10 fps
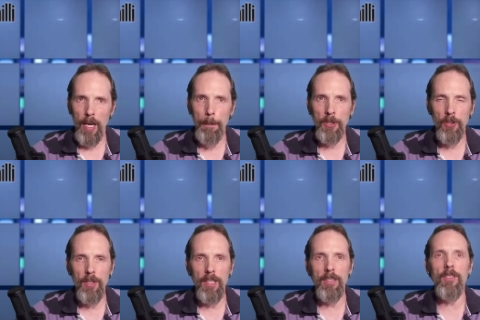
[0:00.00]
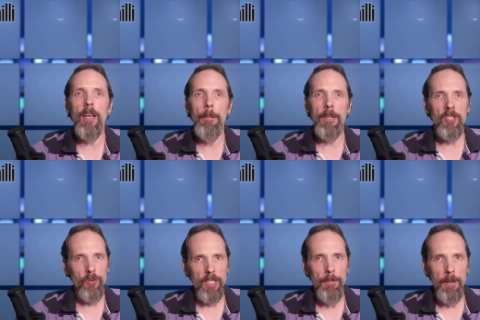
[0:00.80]
opportunities, but
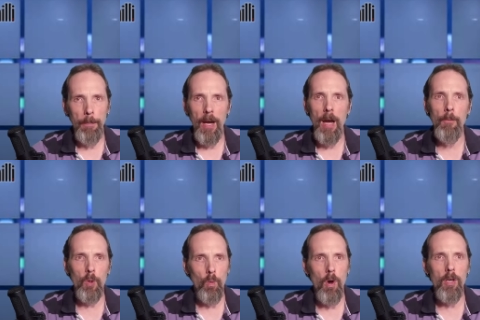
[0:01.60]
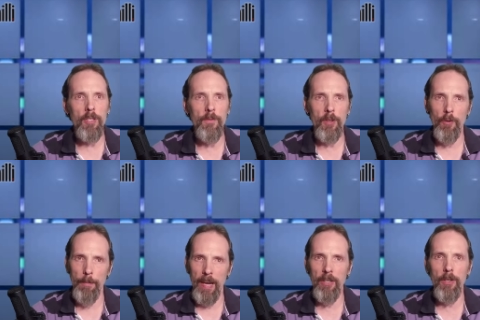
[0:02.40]
Dream and Pop were walls for the
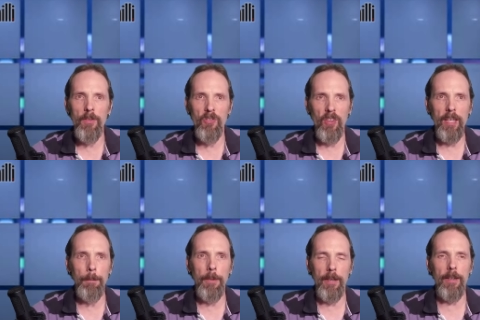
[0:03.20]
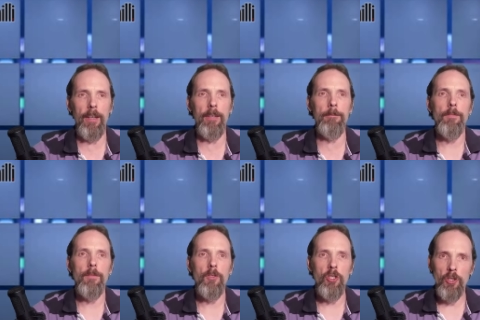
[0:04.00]
remainder of the second period.
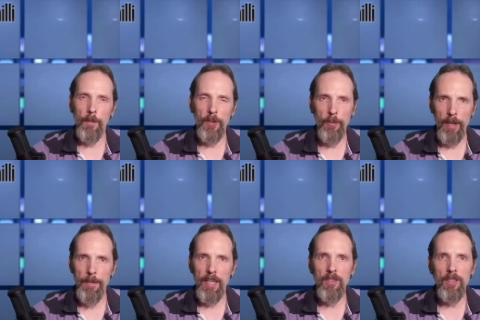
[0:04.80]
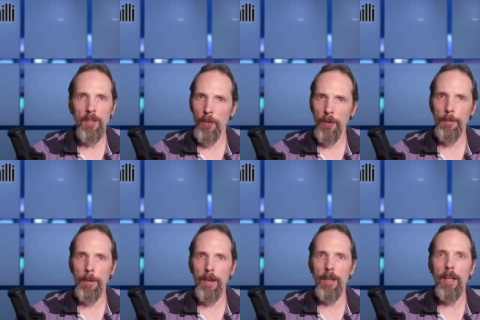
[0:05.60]
Just over 3 minutes into the third
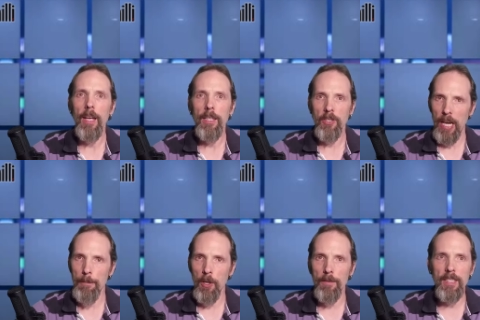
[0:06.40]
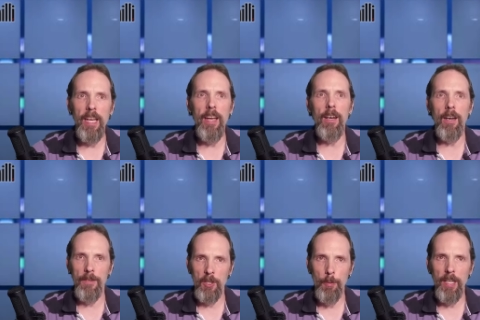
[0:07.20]
period, Chap Kovatea of
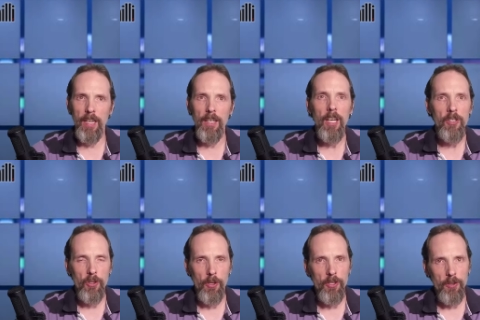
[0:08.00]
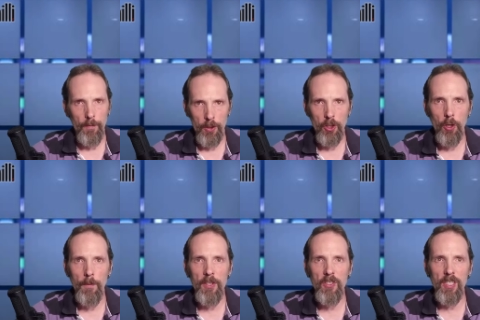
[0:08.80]
Expedia scores his first goal
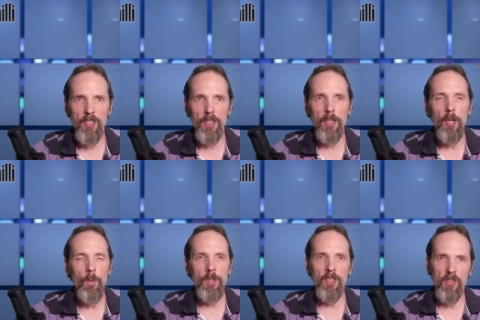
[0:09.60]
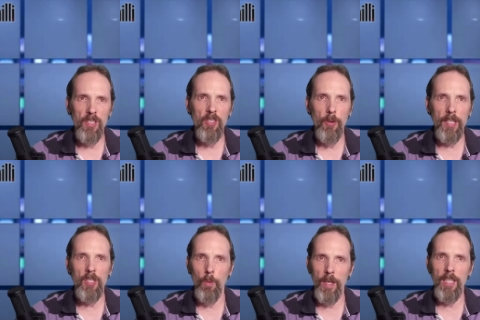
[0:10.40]
of the season, with assist going
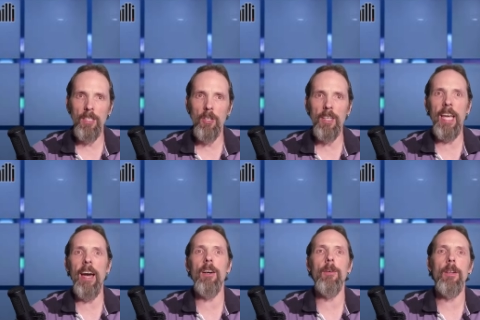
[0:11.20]
to Win Kokau.